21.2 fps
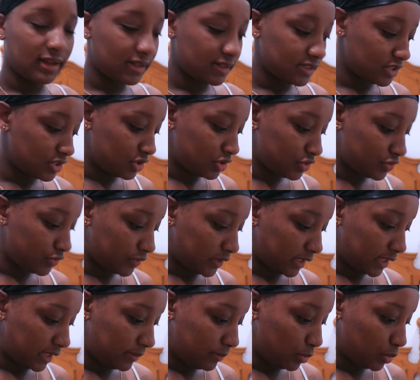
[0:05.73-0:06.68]
guys, it's
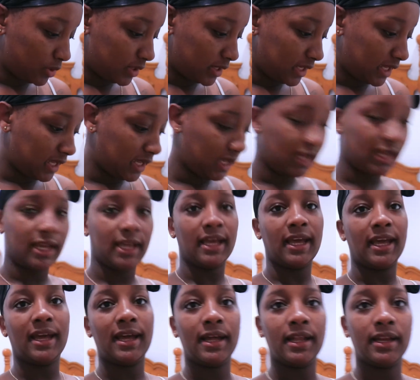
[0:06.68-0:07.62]
Friday morning
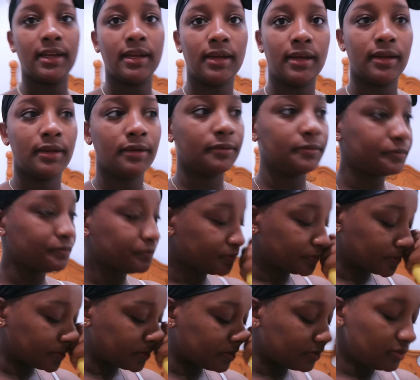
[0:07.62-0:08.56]
and
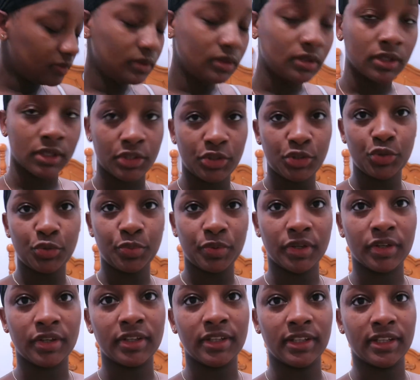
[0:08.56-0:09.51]
it's super
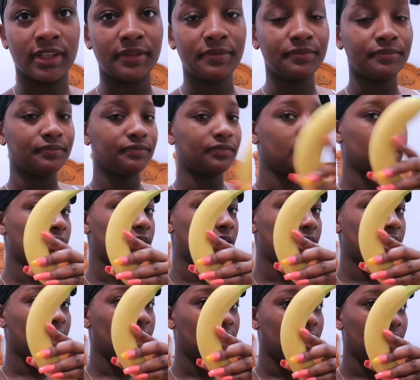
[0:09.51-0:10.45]
early,
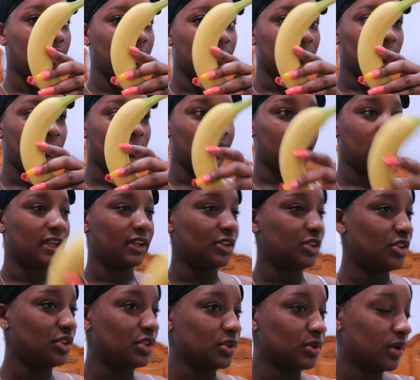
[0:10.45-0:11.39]

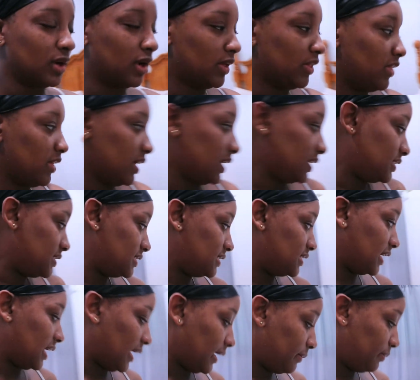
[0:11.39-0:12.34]
making sure
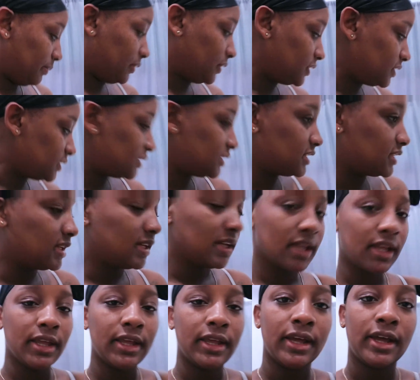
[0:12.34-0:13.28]
that I put
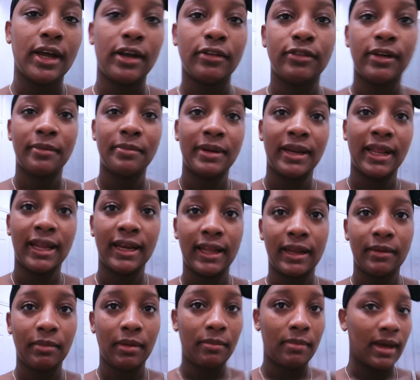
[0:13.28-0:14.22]
a ripe banana
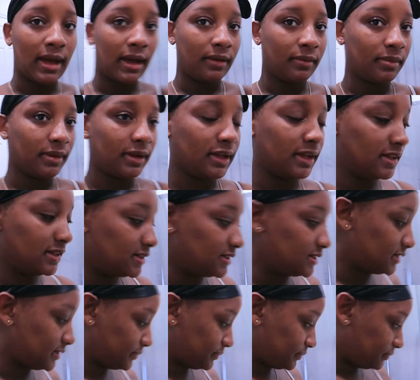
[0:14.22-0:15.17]
in my bag
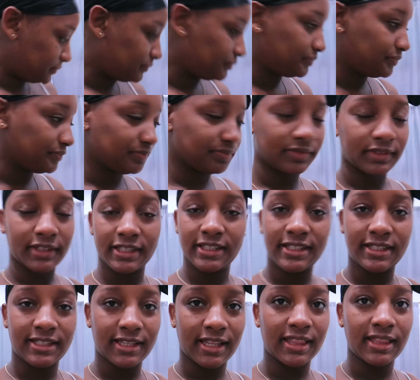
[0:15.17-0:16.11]
because
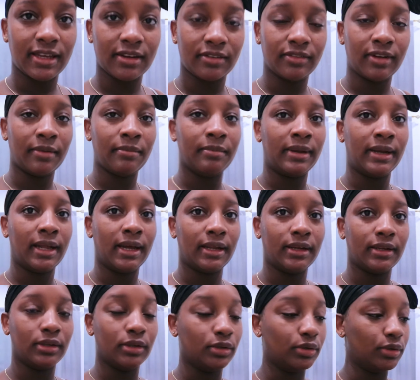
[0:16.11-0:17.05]
it's said that ripe
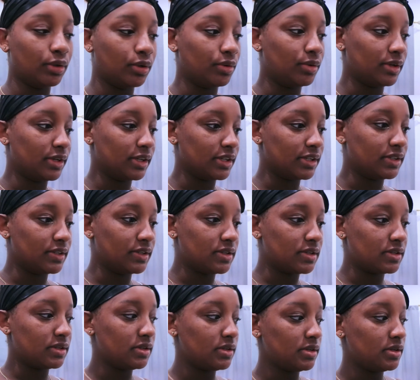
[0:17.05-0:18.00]
banana
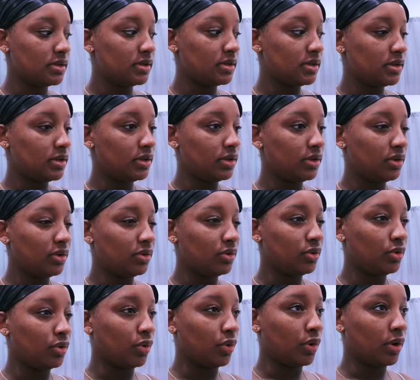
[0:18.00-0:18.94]
lowers
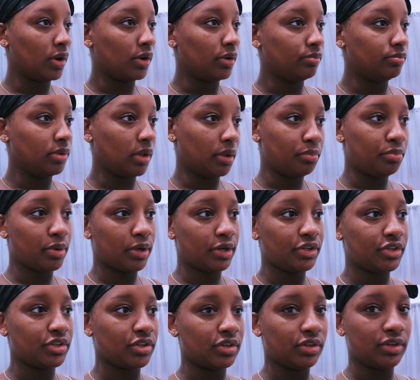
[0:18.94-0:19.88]
your blood
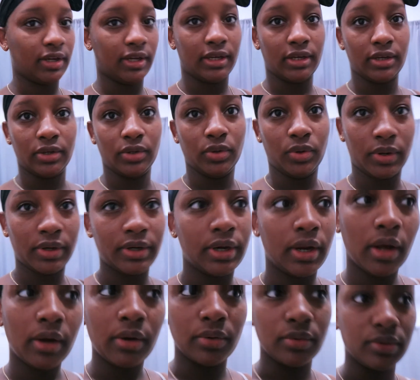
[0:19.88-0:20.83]
pressure, and Lord
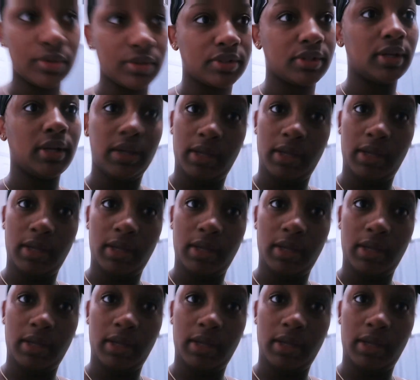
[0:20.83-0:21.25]
knows